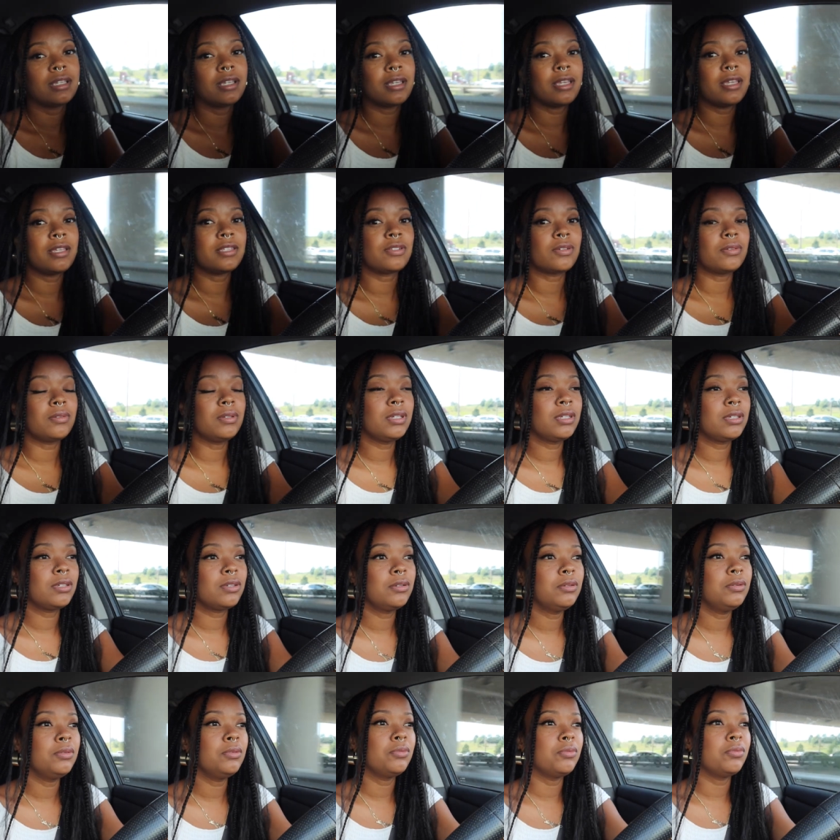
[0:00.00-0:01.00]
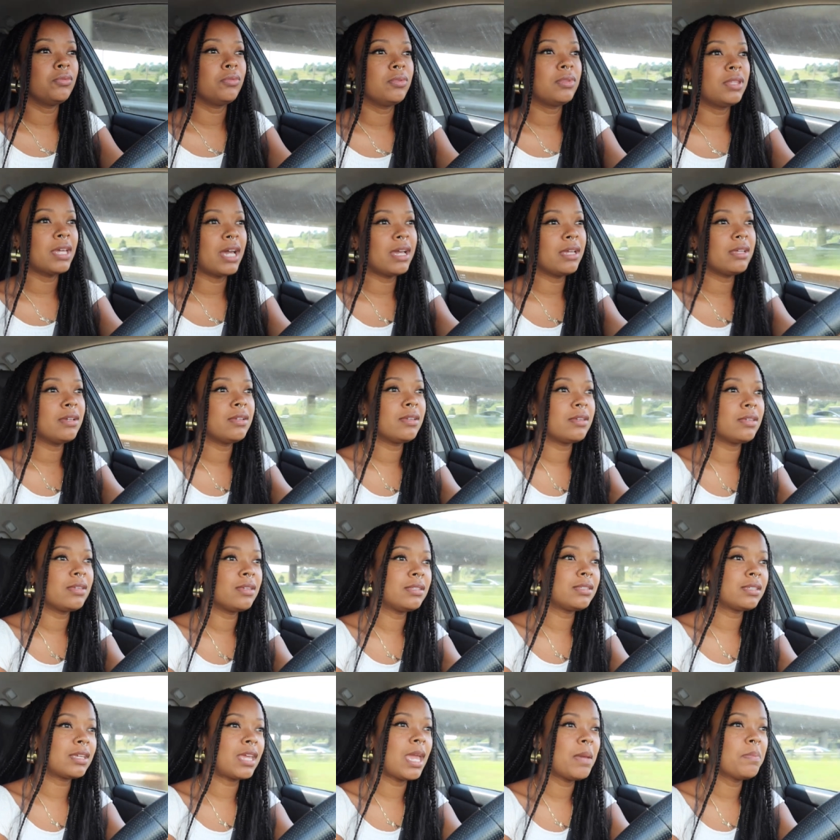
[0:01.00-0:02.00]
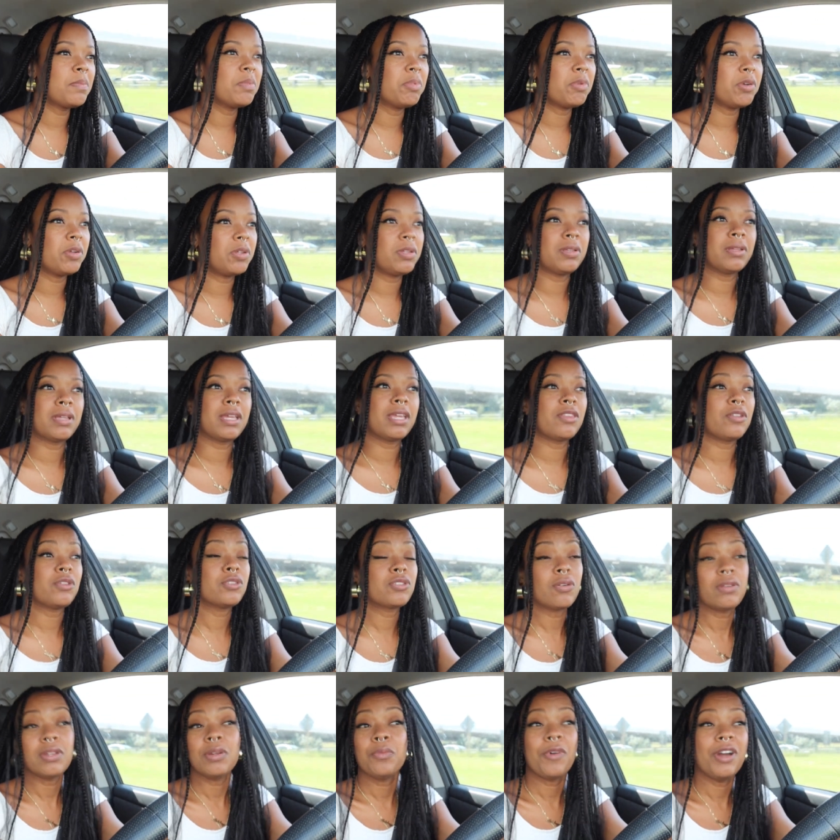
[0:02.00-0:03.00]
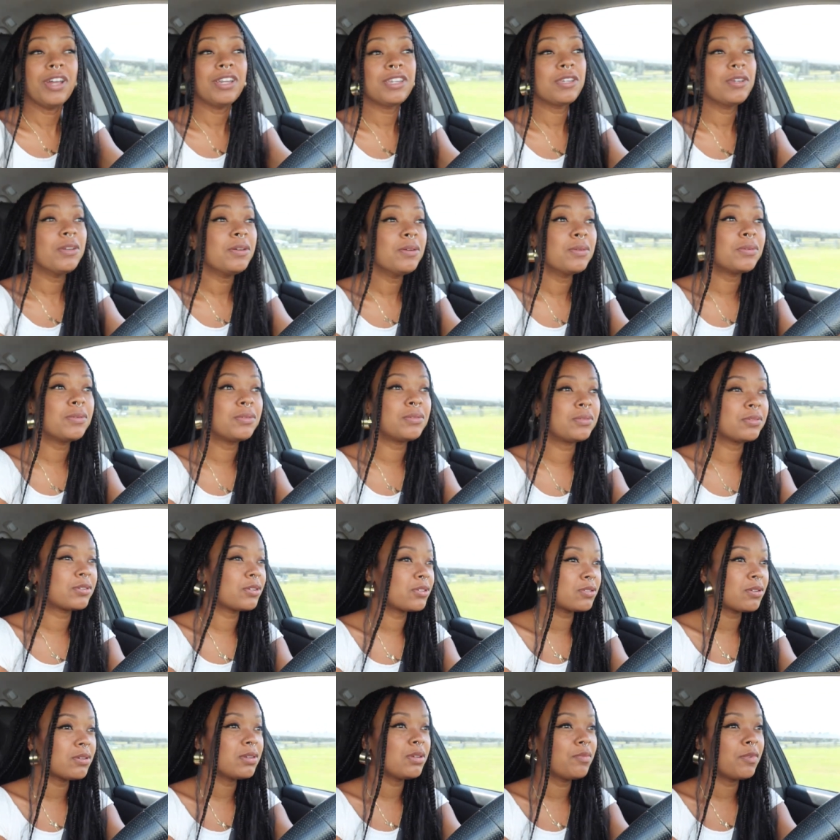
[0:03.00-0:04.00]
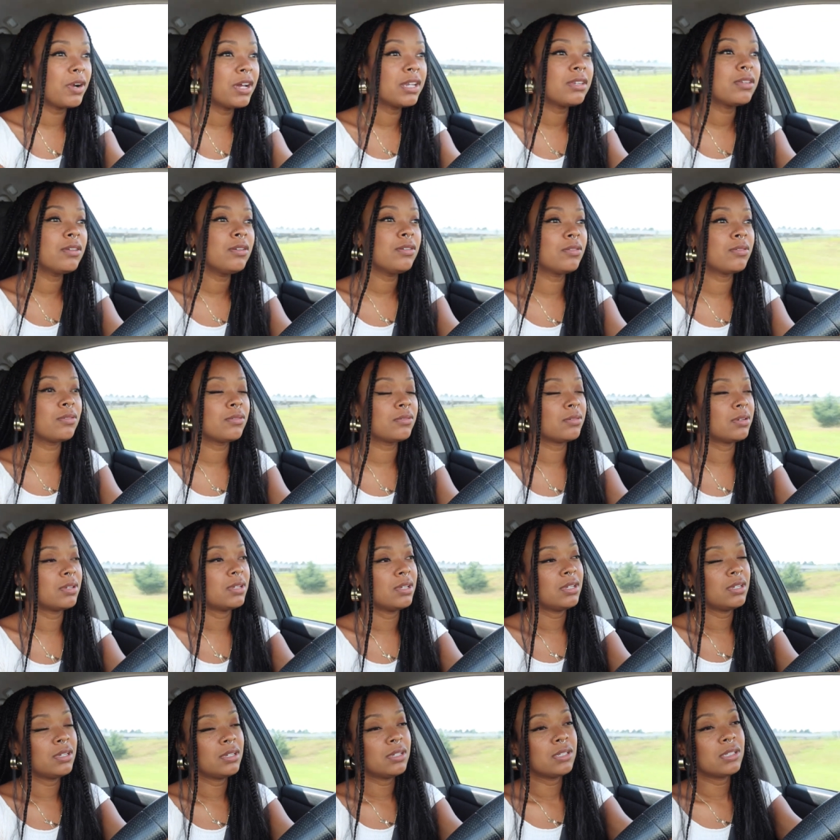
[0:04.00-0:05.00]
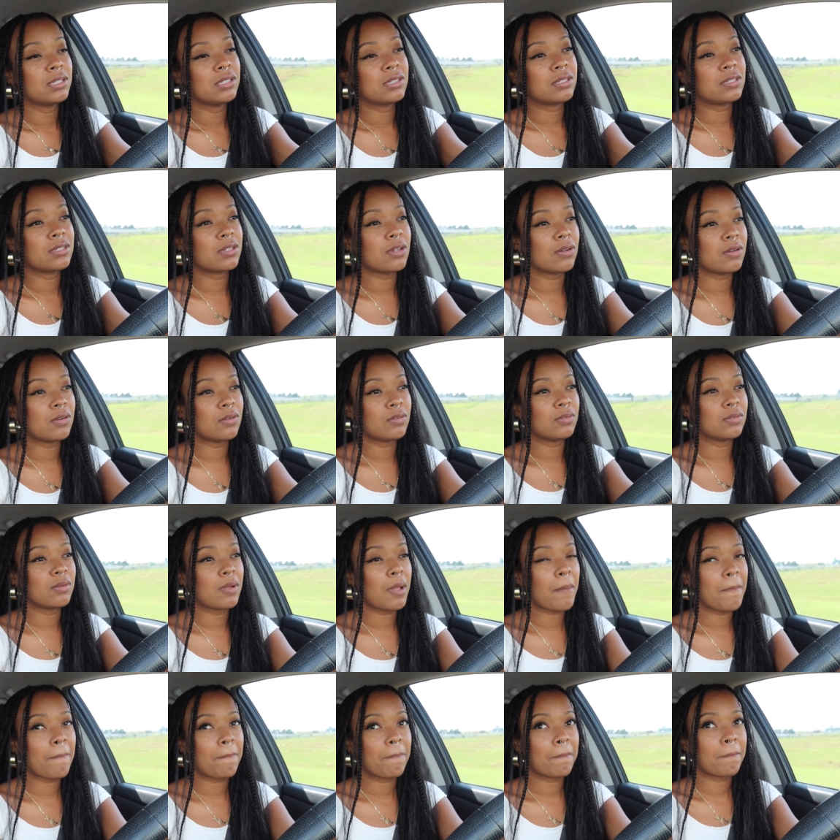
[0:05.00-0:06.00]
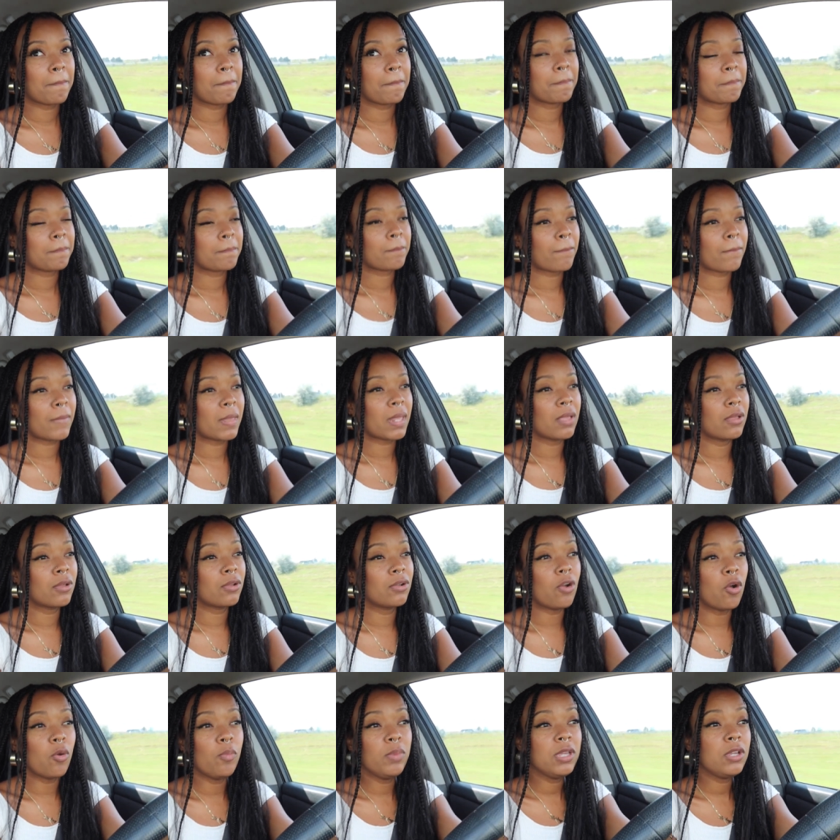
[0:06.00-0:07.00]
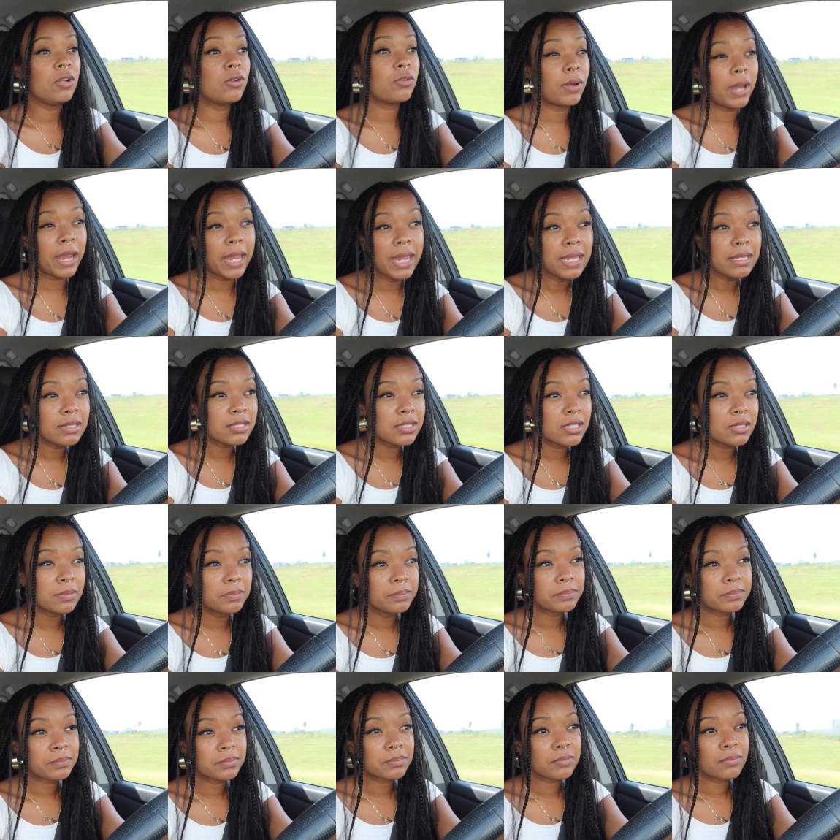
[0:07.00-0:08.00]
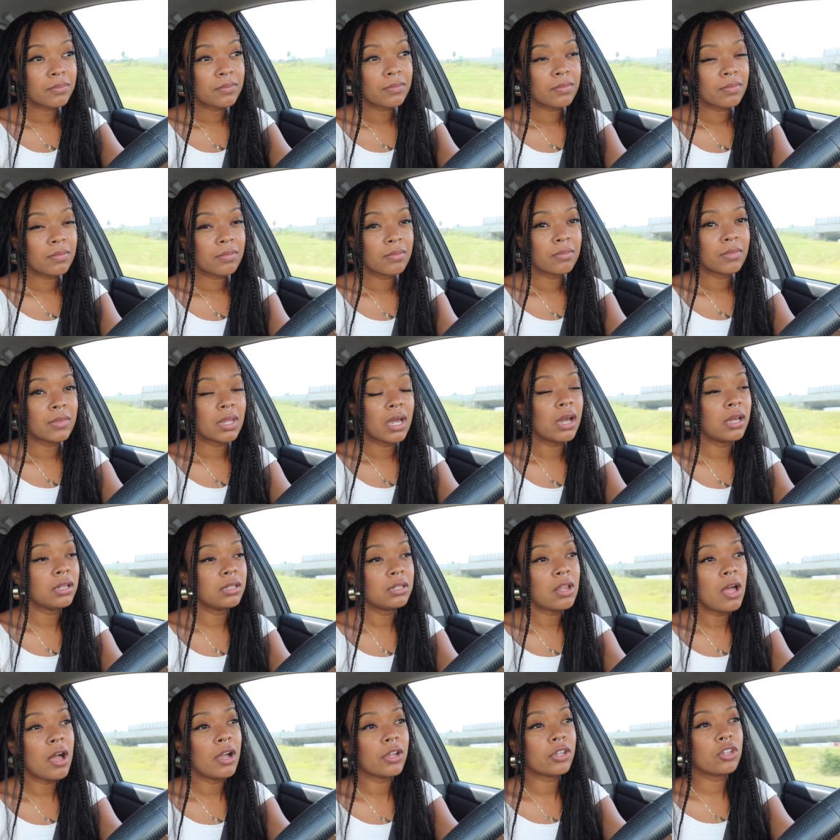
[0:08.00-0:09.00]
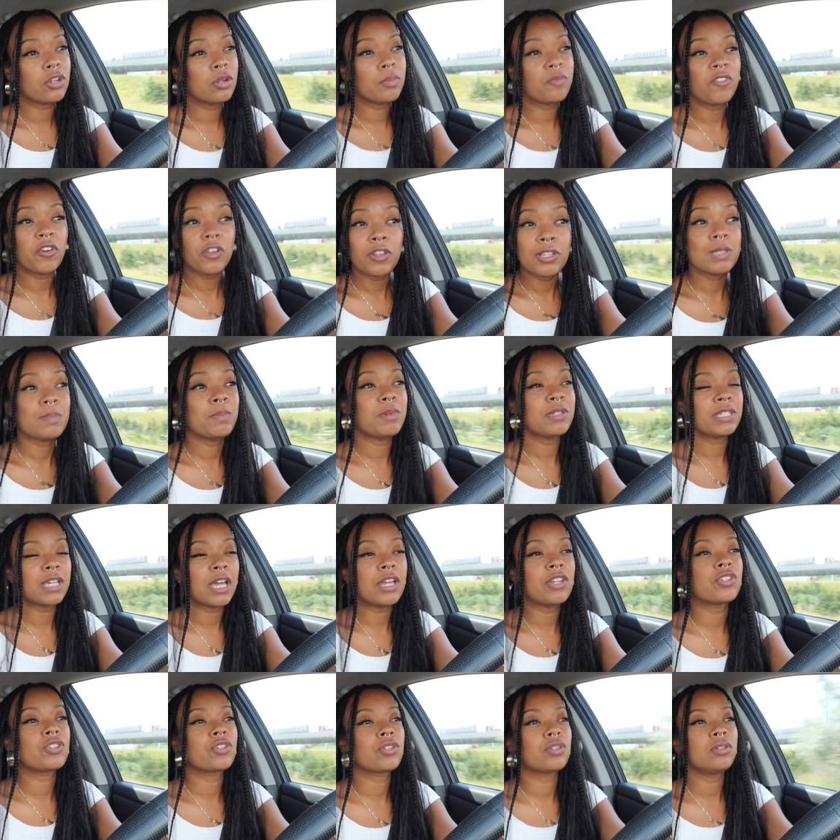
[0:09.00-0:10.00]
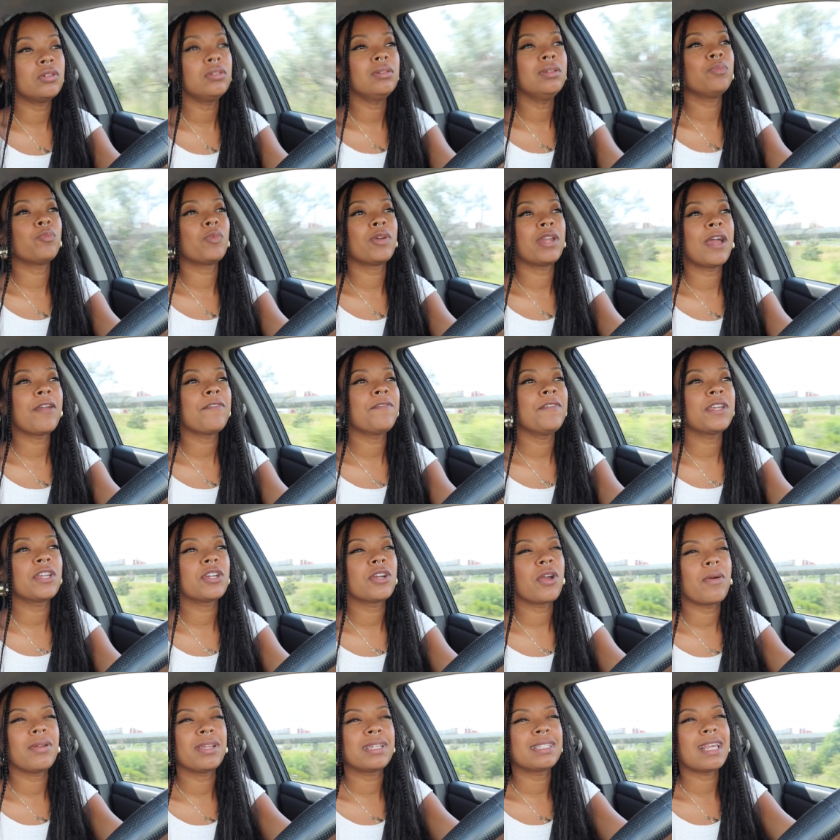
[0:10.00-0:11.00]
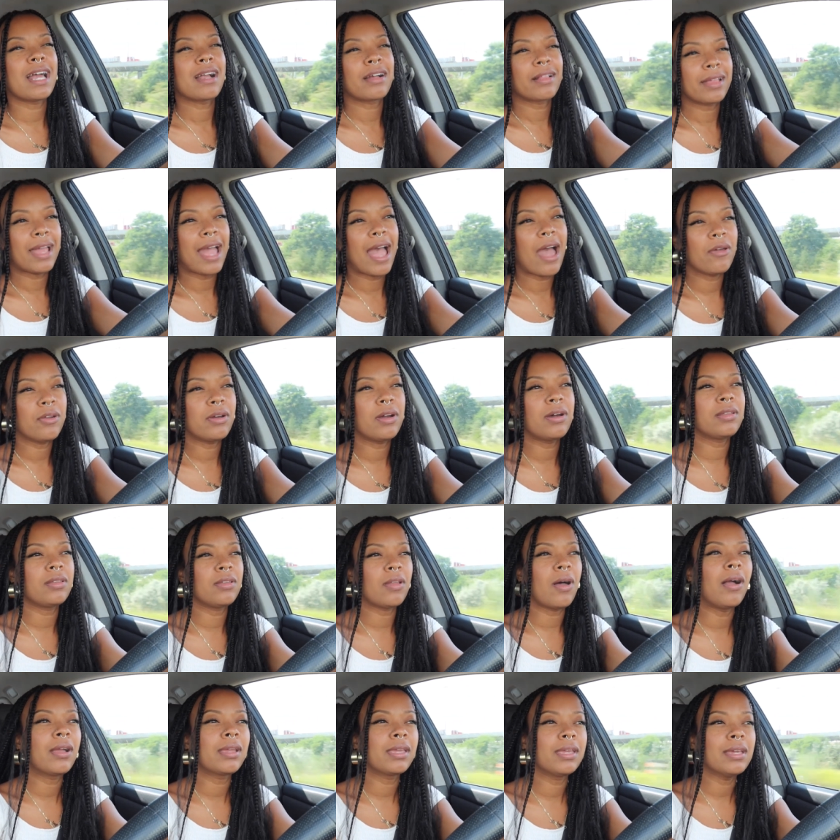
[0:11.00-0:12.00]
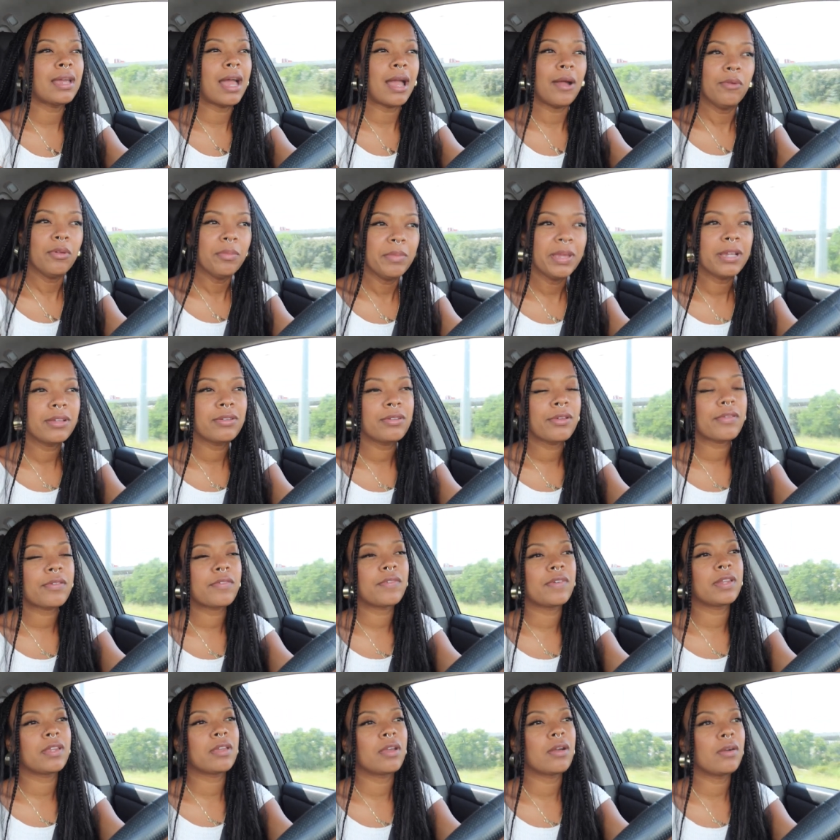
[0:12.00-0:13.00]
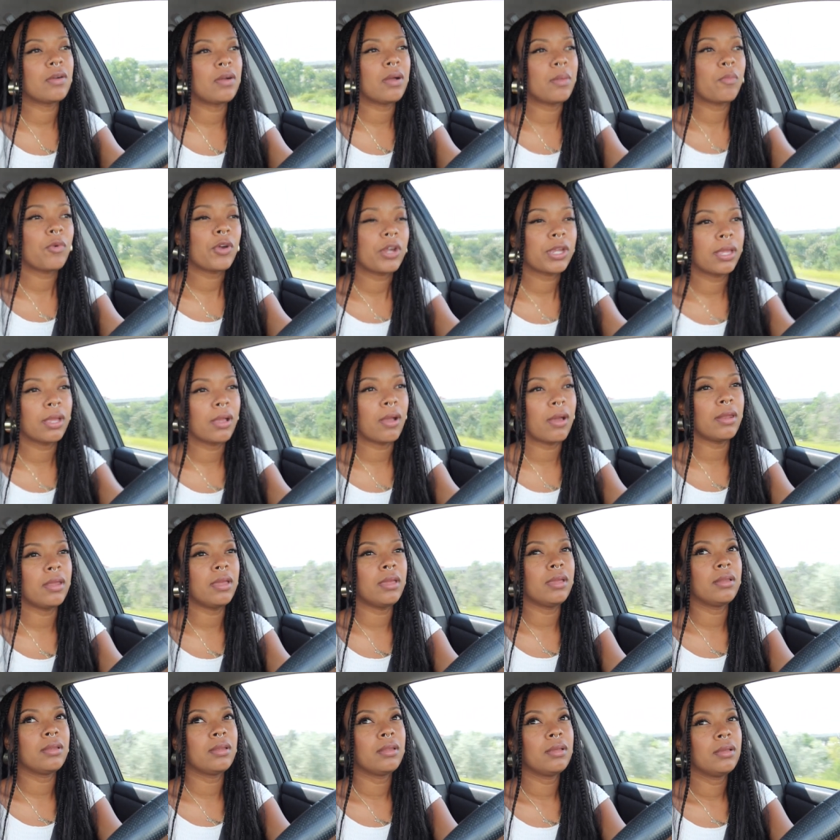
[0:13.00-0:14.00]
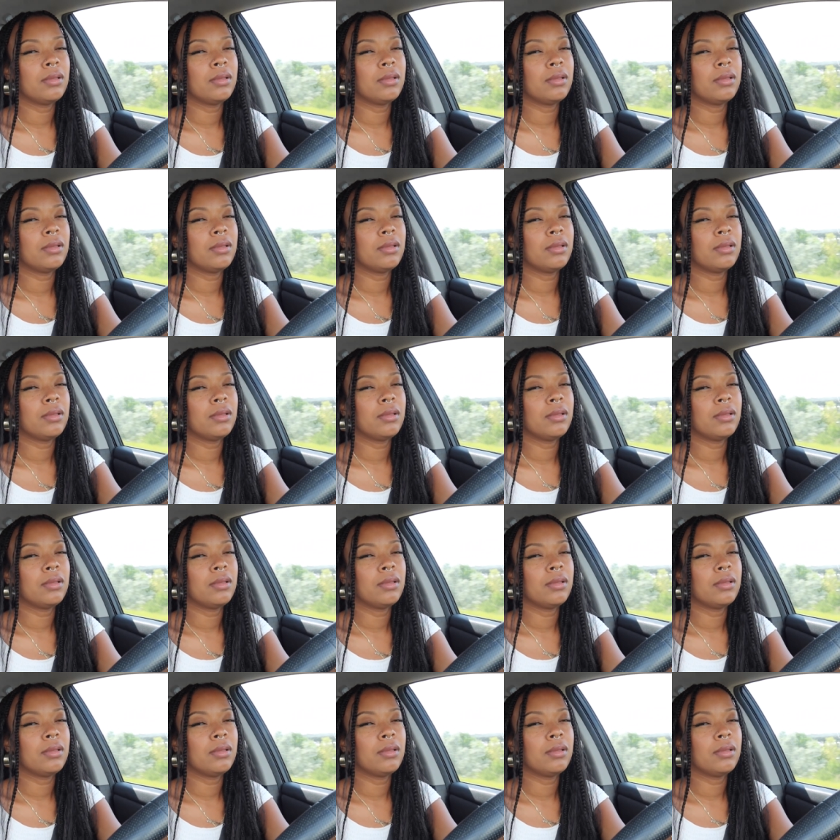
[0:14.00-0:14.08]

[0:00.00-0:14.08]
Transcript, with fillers: it's only you that is capable. And there's only one you. There's only one you. So go be great. Unlock your fullest potential. And when I figure out exactly how to unlock it, I will make another video. I'm working on it.